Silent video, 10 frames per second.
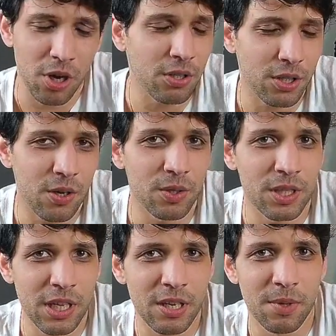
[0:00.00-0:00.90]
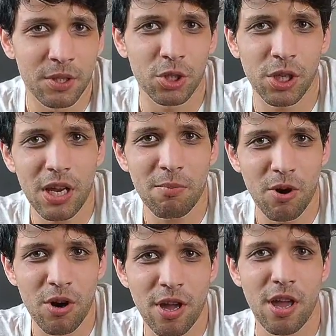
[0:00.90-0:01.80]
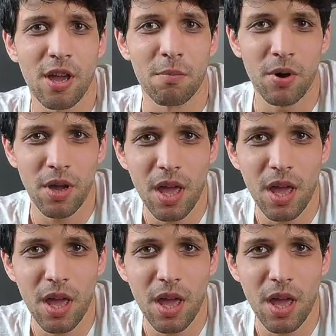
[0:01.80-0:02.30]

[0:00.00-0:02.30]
are also sentiments shared by my